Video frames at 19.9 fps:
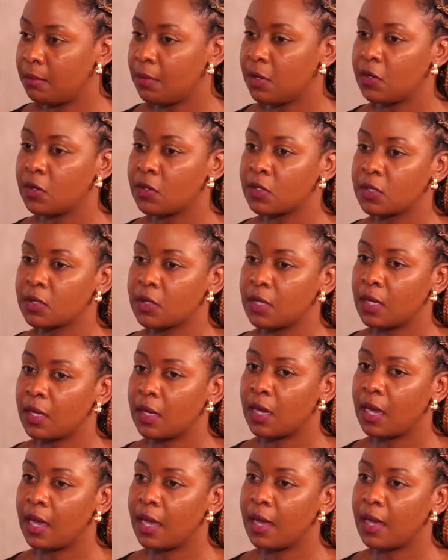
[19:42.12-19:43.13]
Because
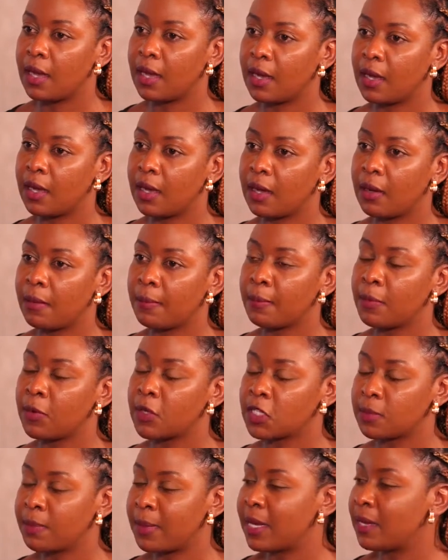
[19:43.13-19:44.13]

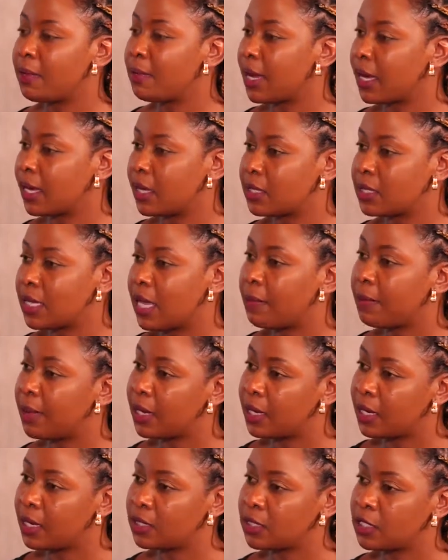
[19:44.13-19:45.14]
most money markets are
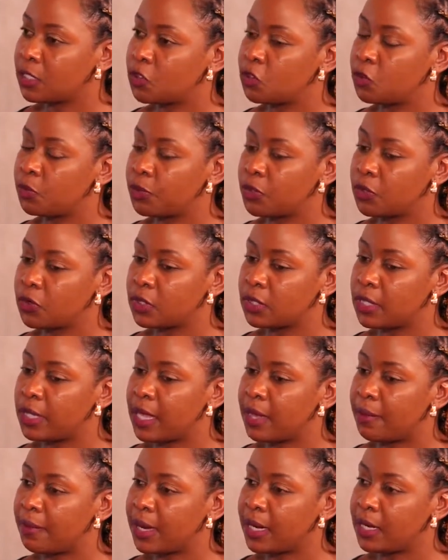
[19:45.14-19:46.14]
mandated to put
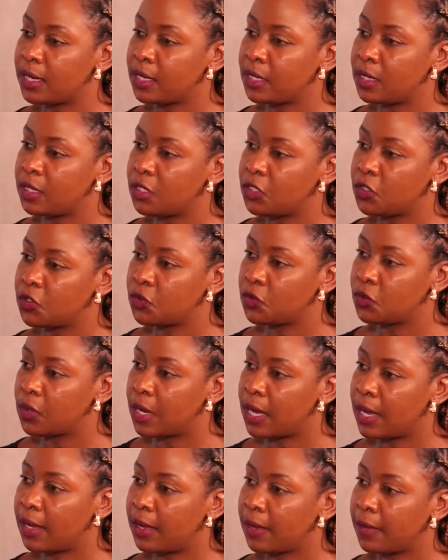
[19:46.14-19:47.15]
their money into
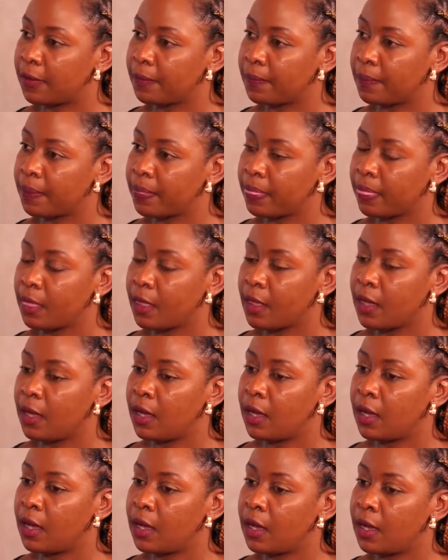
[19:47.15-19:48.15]

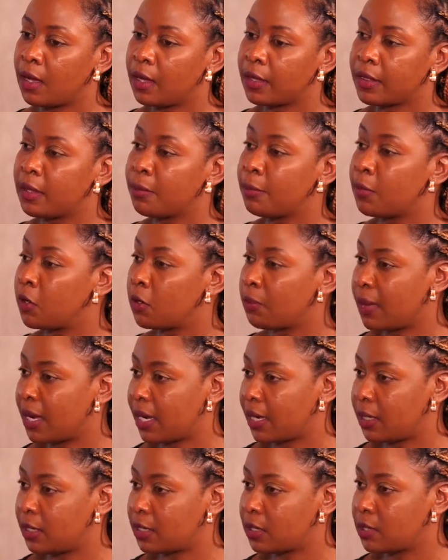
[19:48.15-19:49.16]
the bond
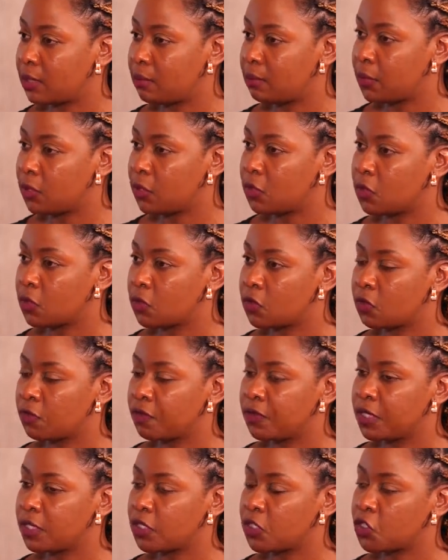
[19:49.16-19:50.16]
market because of
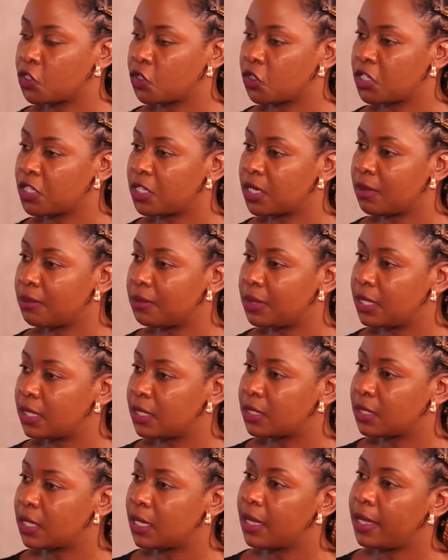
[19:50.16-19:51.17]
its short-term
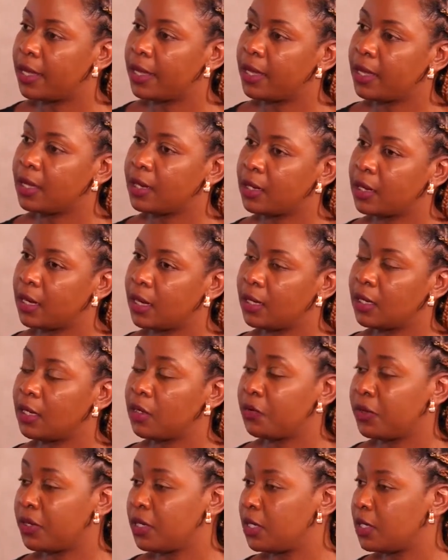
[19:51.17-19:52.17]
needs and
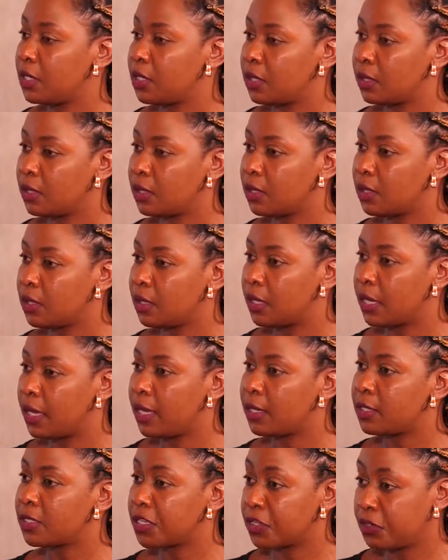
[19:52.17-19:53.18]
liquidity
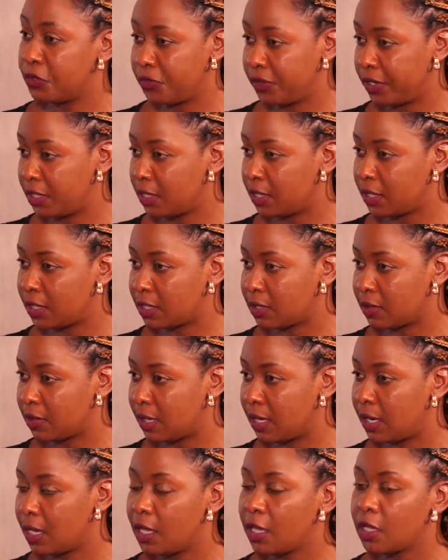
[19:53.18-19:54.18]
and security as well.